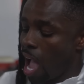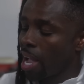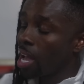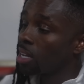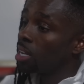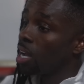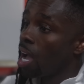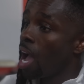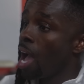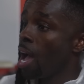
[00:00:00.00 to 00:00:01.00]
I got a good
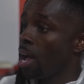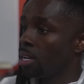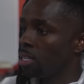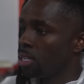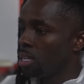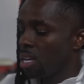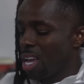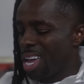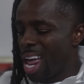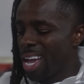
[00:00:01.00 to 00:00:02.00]
heart
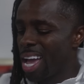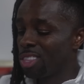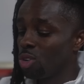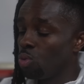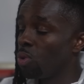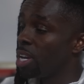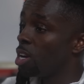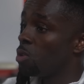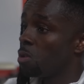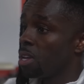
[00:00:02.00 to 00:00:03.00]
and I got the
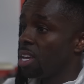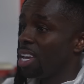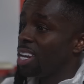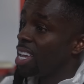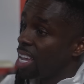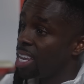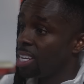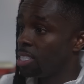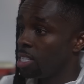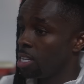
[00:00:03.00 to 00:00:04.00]
will and the
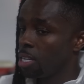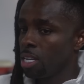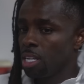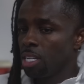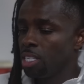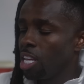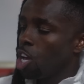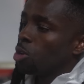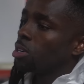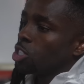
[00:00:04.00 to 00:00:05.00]
energy to
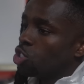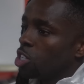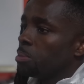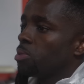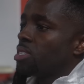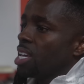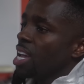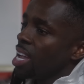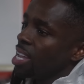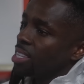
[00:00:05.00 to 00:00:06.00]
help contribute to
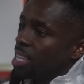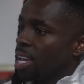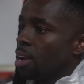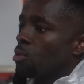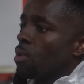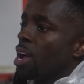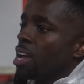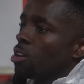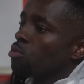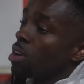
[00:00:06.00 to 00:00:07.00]
everything
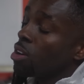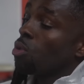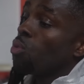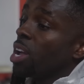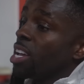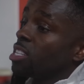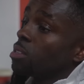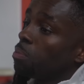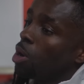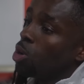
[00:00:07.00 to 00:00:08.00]
around here running the way it's
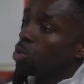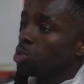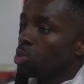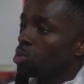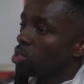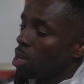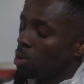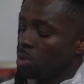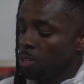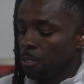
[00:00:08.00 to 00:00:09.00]
supposed to.
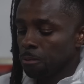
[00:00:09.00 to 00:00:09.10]
So